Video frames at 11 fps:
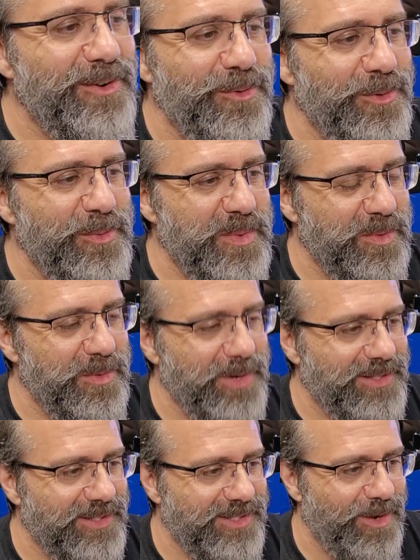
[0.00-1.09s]
remember
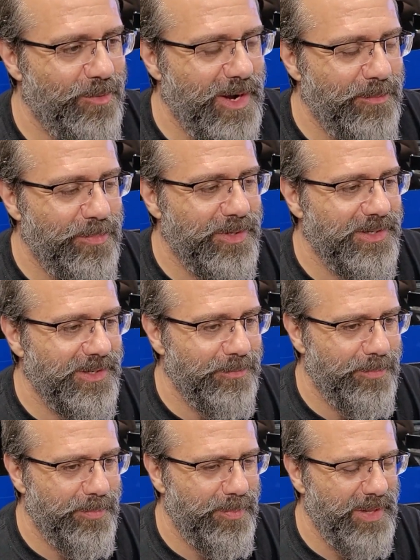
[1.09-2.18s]
about this game while I'm
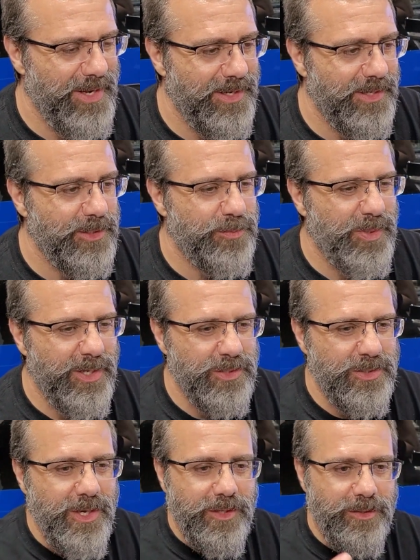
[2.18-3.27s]
playing it is
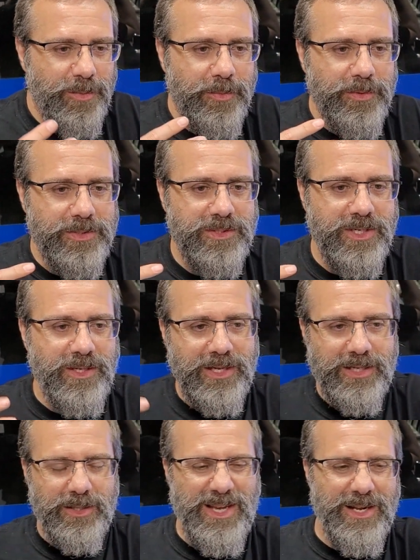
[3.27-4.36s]
because you remember the scene like
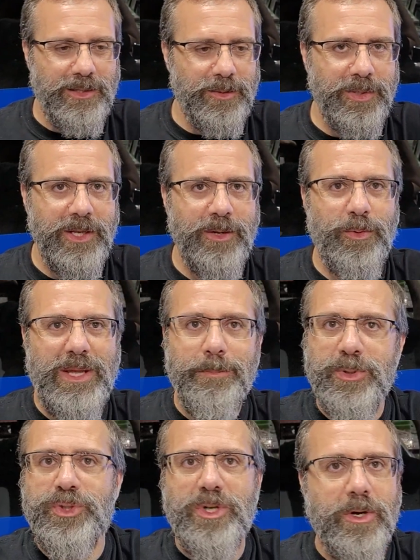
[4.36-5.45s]
kind of at the beginning when that
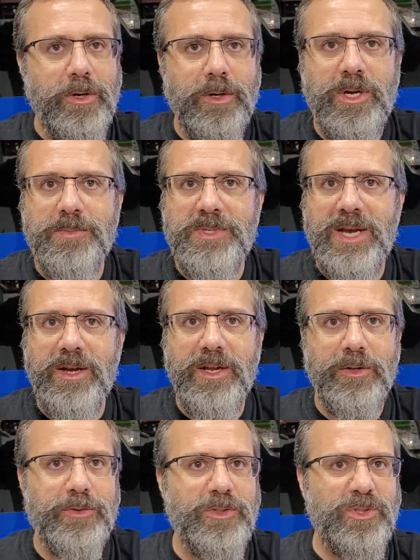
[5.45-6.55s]
berserker comes out
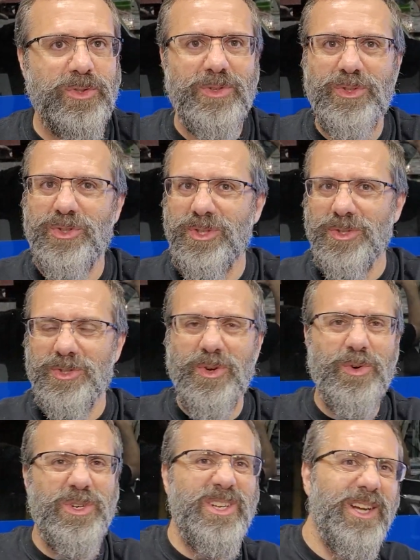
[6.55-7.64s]
and starts
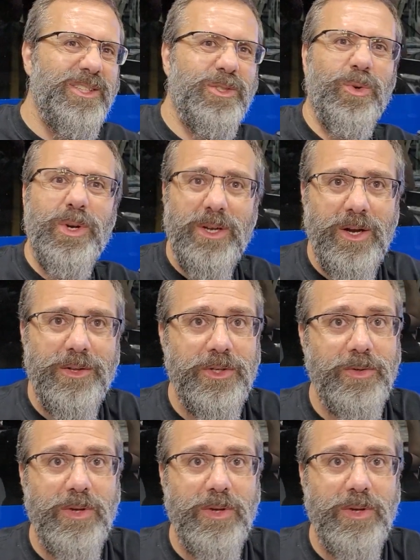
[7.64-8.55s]
going nutsoid on you.